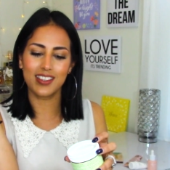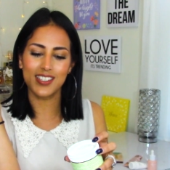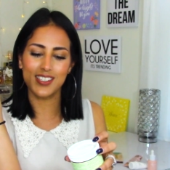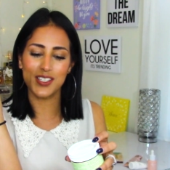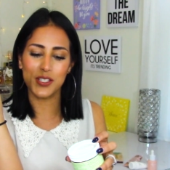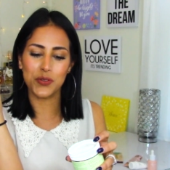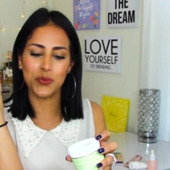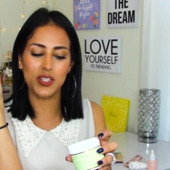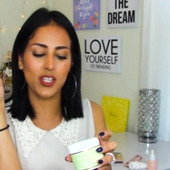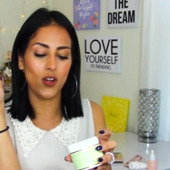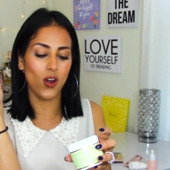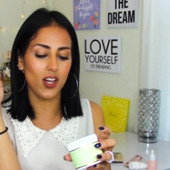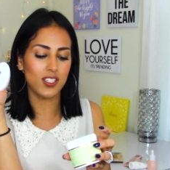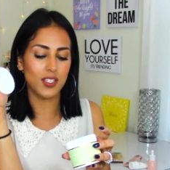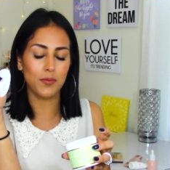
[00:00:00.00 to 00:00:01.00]
This is really
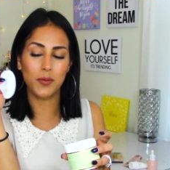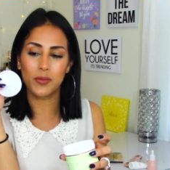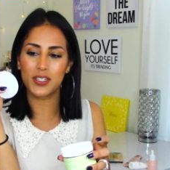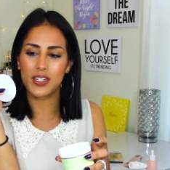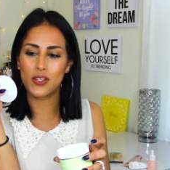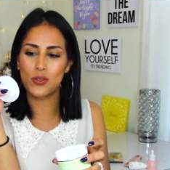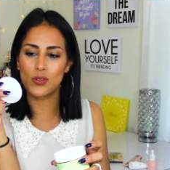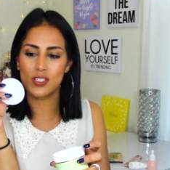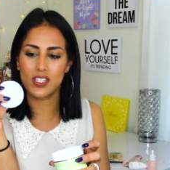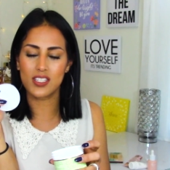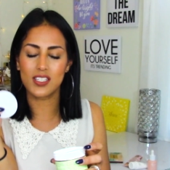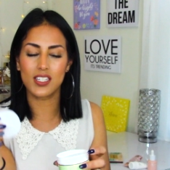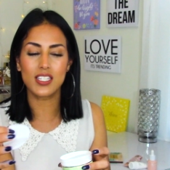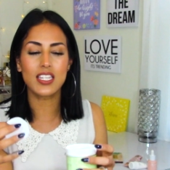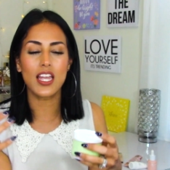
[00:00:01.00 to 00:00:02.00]
awesome. I'm going to use
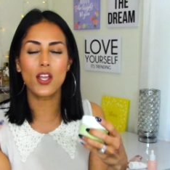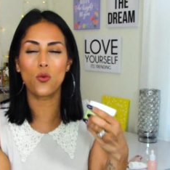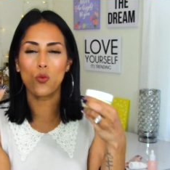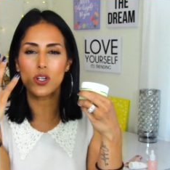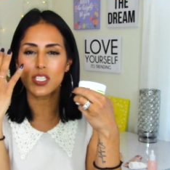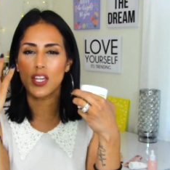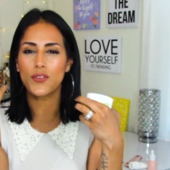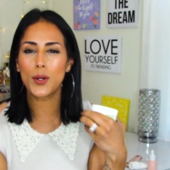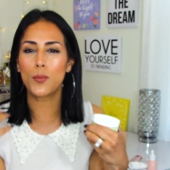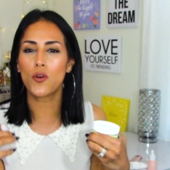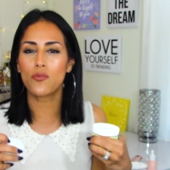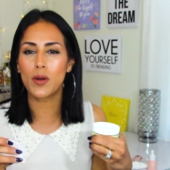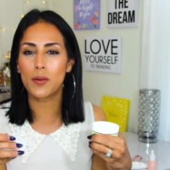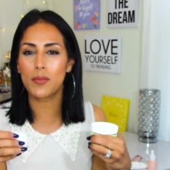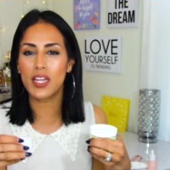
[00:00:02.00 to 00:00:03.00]
this today once I
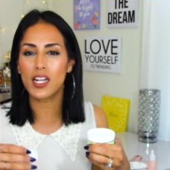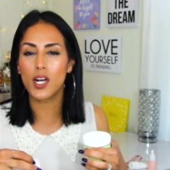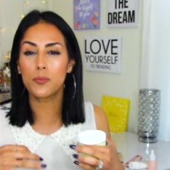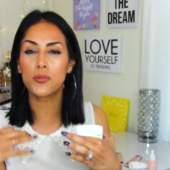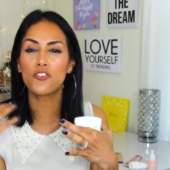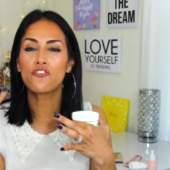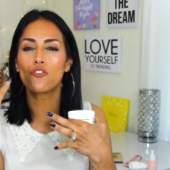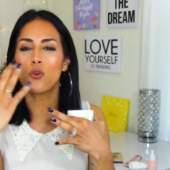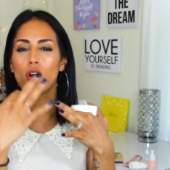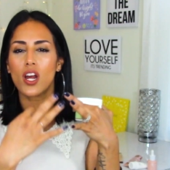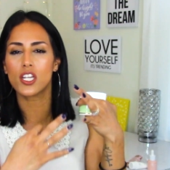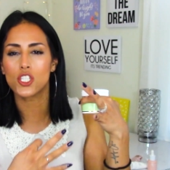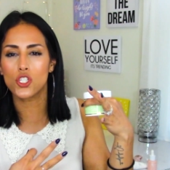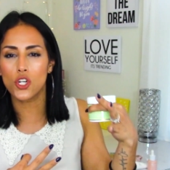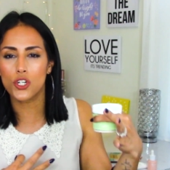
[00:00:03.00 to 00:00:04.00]
remove my makeup before
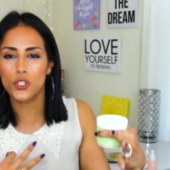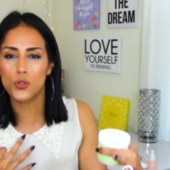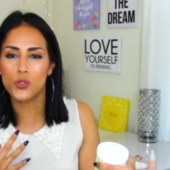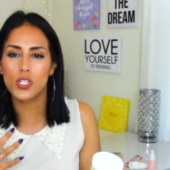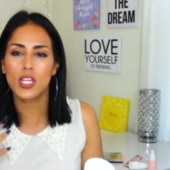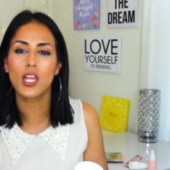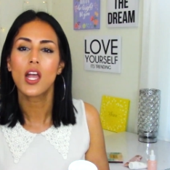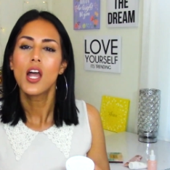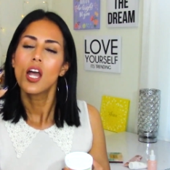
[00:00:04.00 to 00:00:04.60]
I start using